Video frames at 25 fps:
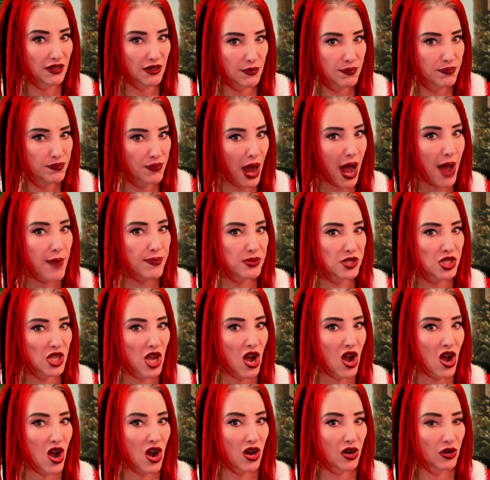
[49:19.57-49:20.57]
pop
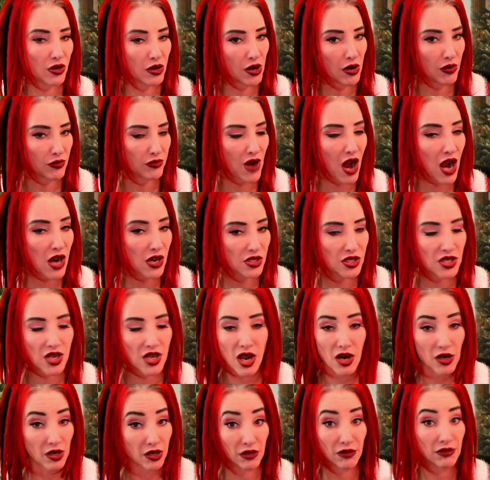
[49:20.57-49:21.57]
song or a rock
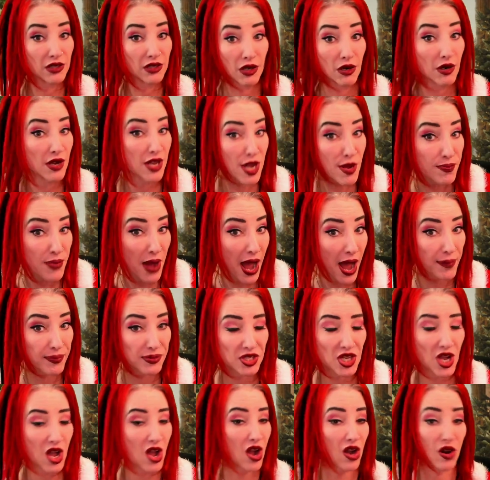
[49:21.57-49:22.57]
song or hip hop
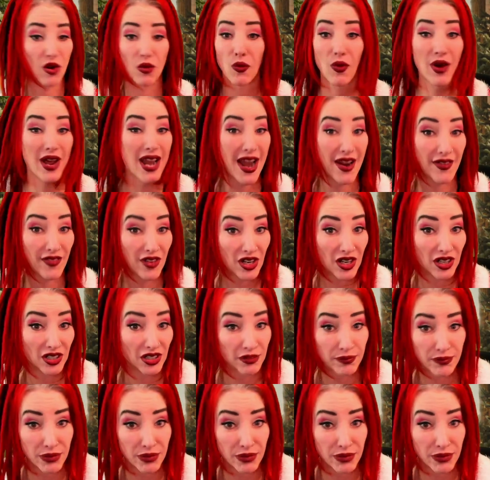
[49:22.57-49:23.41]
song, whatever,